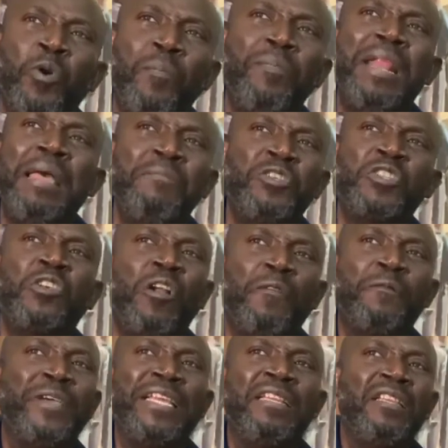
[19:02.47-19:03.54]
problem
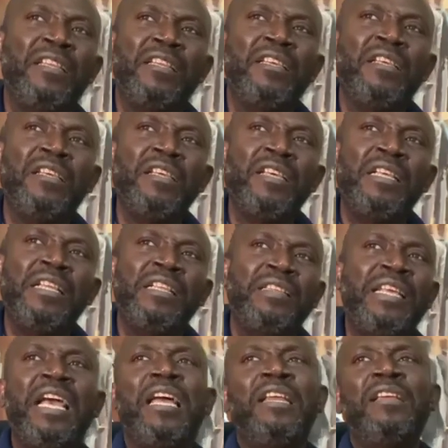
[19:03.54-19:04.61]
solving,
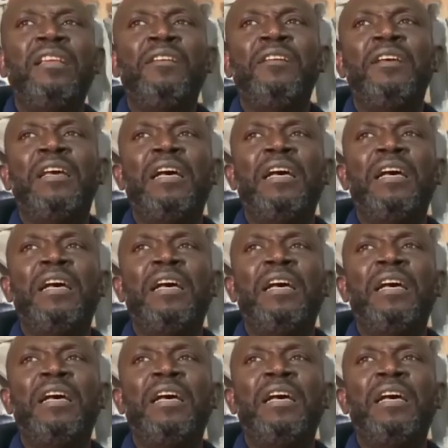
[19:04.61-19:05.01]
then